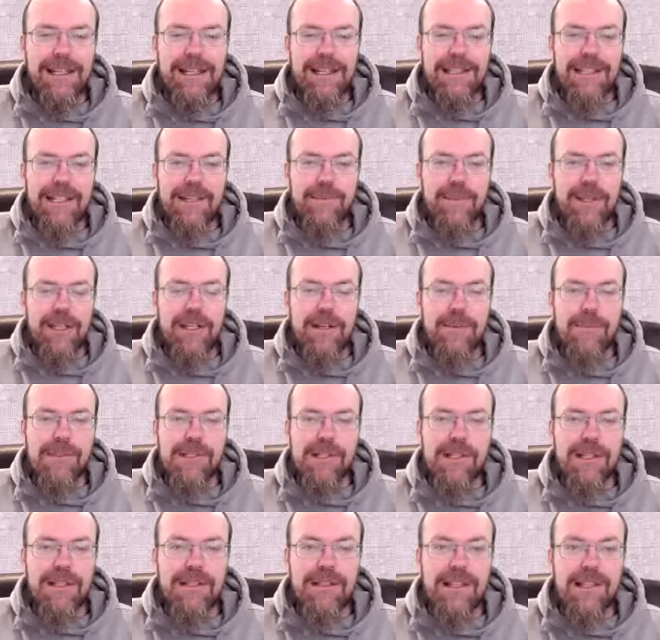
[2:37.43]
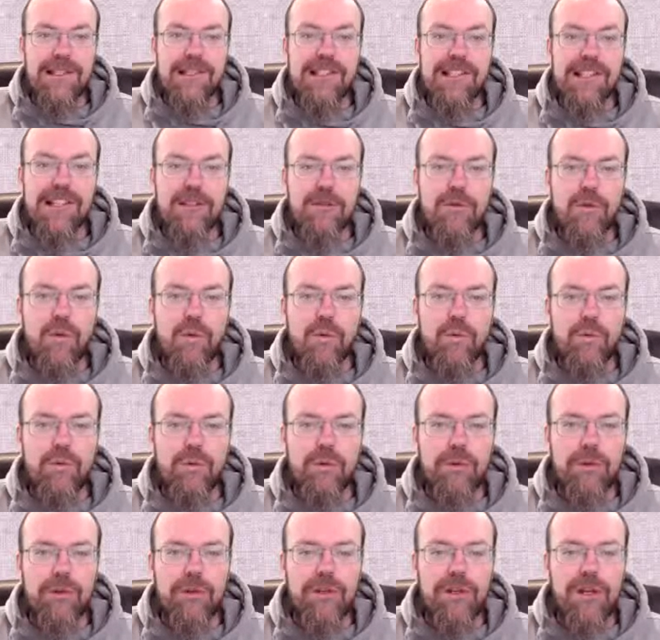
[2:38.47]
and he becomes the the single
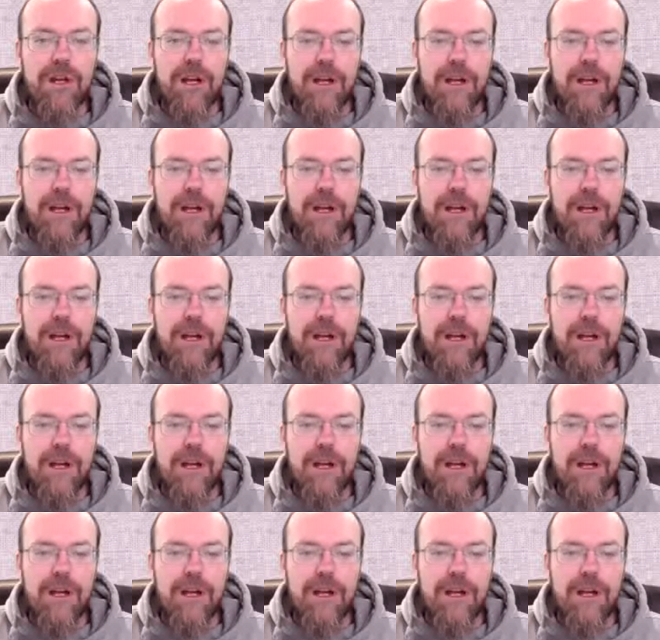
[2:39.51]
ruler